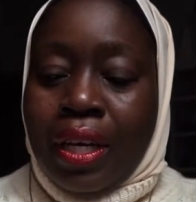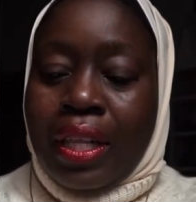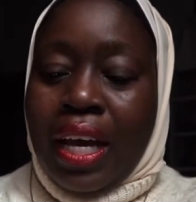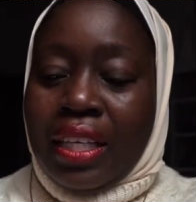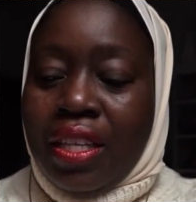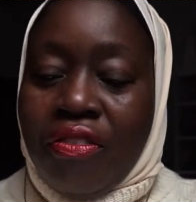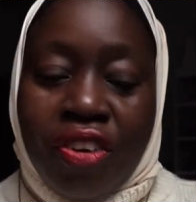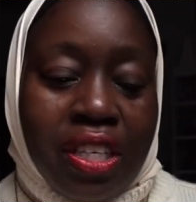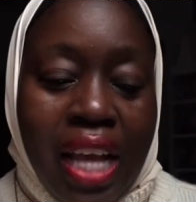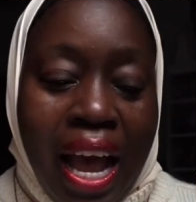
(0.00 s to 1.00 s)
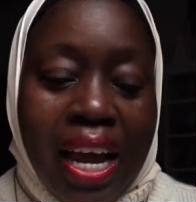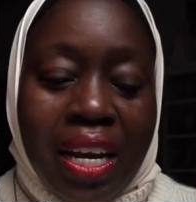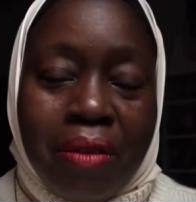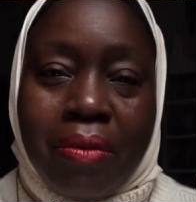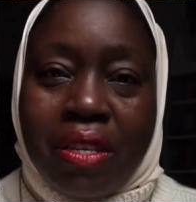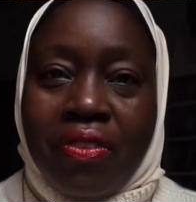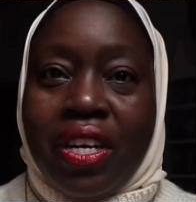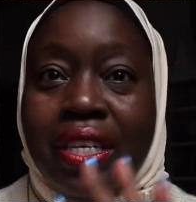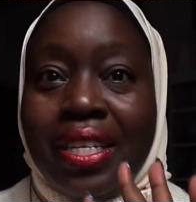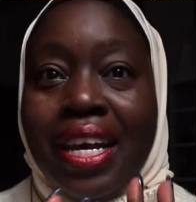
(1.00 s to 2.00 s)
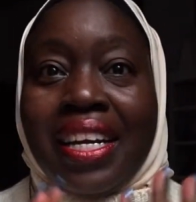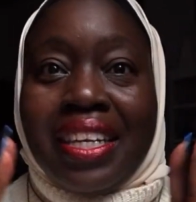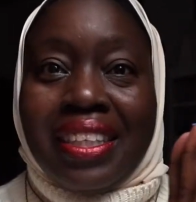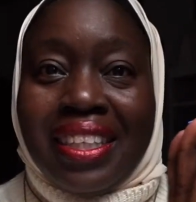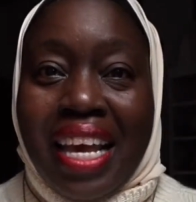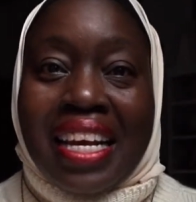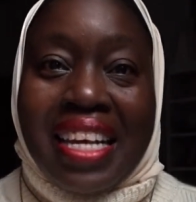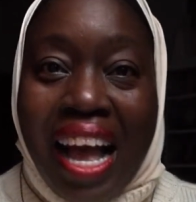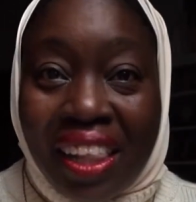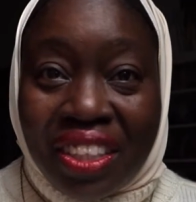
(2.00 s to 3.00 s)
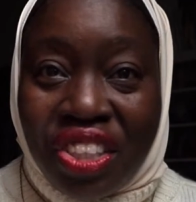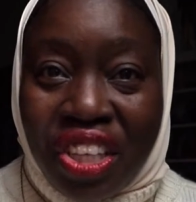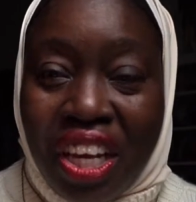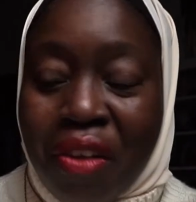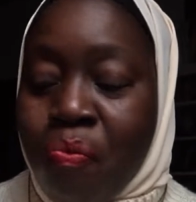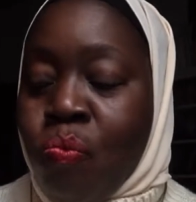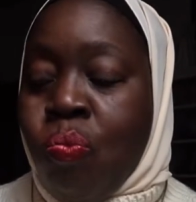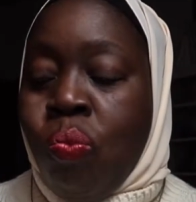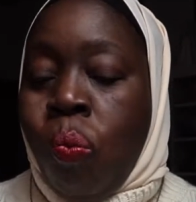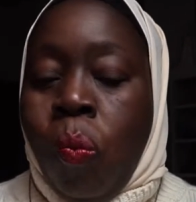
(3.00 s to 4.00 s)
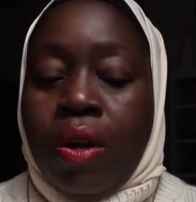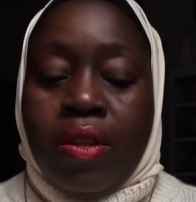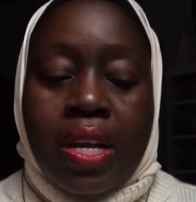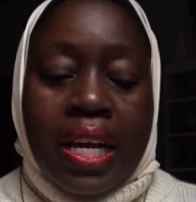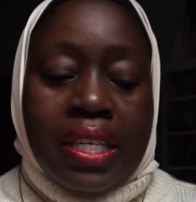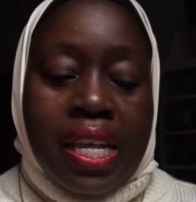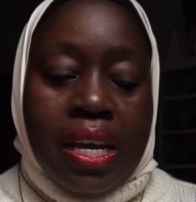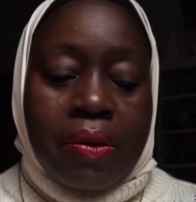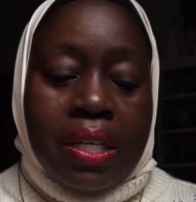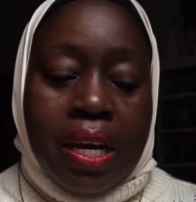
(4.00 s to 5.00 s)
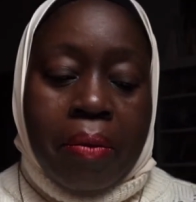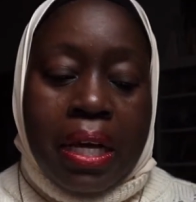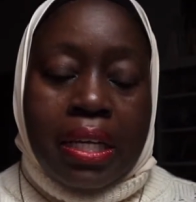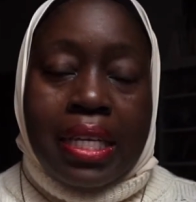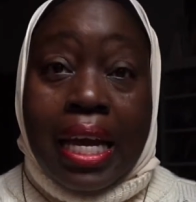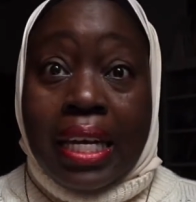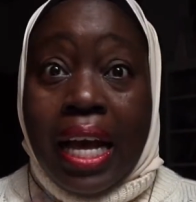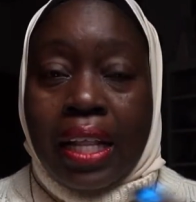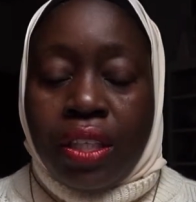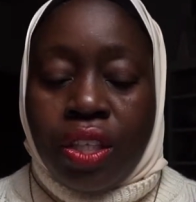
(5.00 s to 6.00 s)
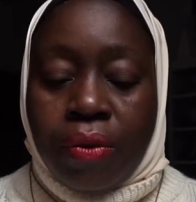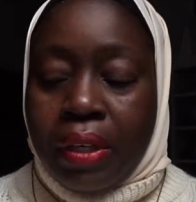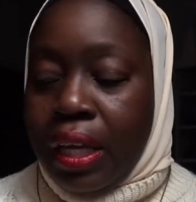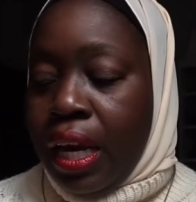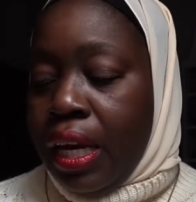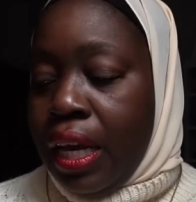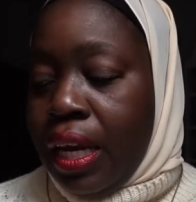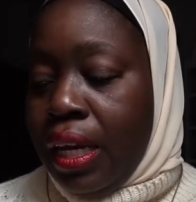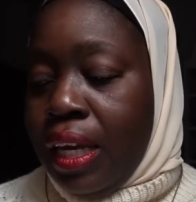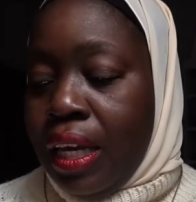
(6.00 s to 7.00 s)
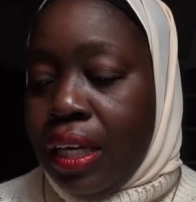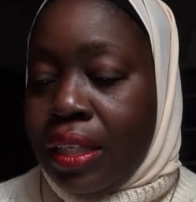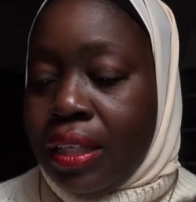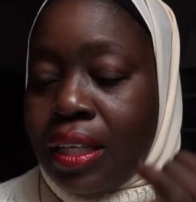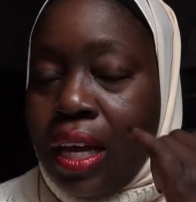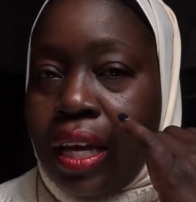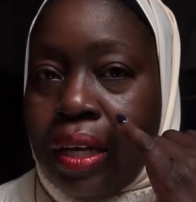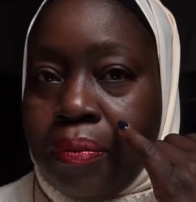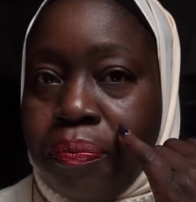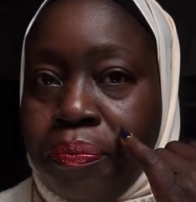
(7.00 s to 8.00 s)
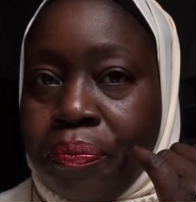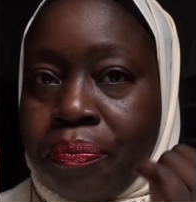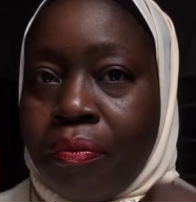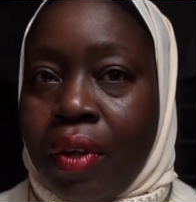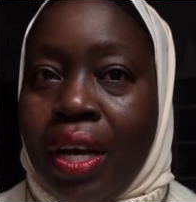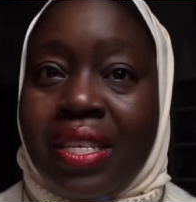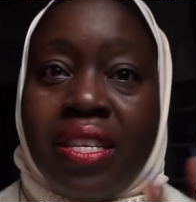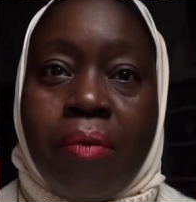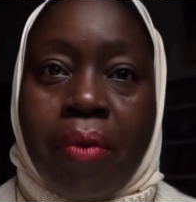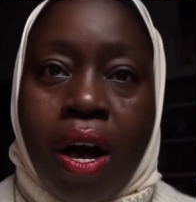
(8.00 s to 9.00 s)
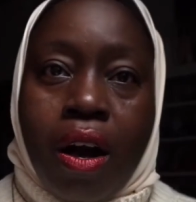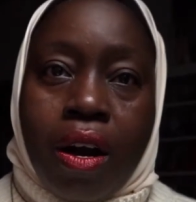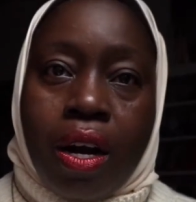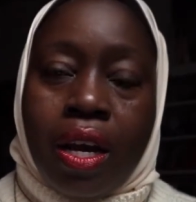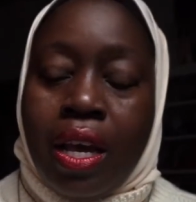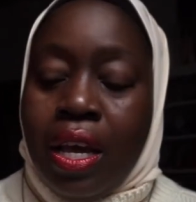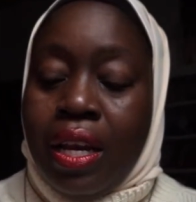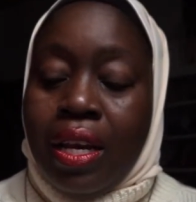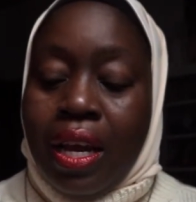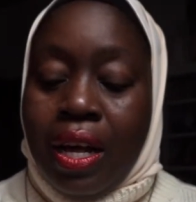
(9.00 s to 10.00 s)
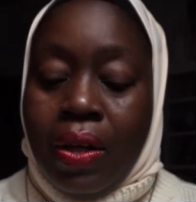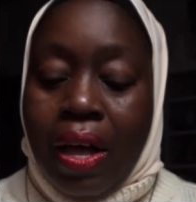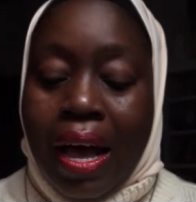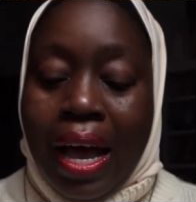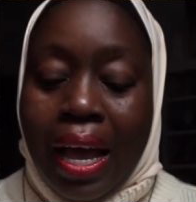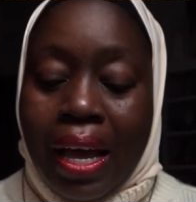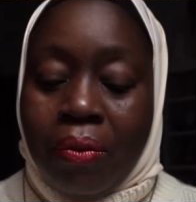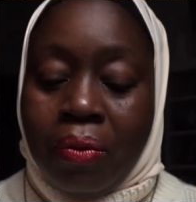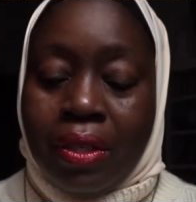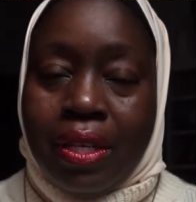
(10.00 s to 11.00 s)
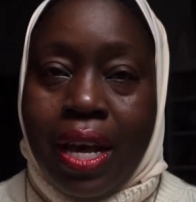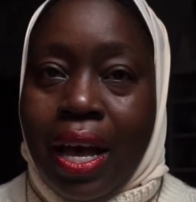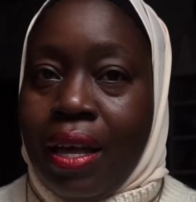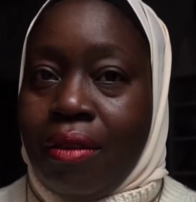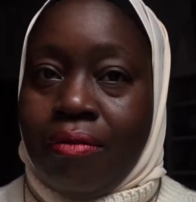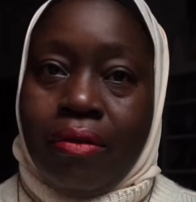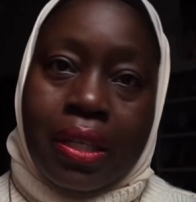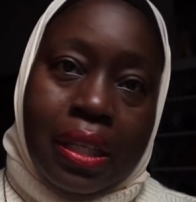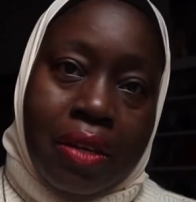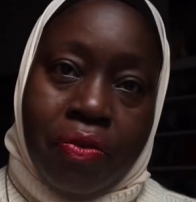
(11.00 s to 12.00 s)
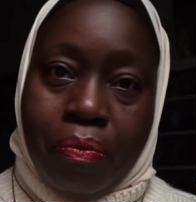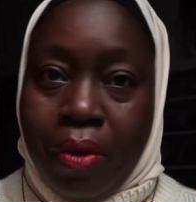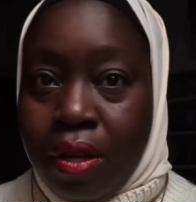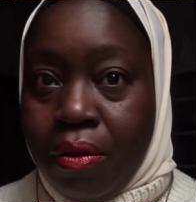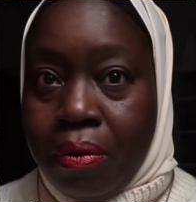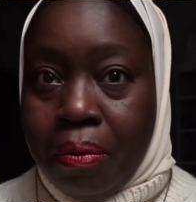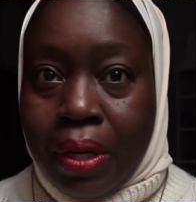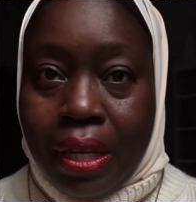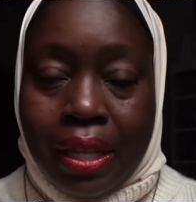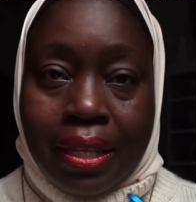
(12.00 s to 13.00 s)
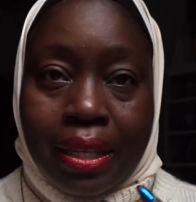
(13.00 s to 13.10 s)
that's the first item as far as technology. The next thing I want to talk about technology related is a SIM card. Now, I was not really familiar with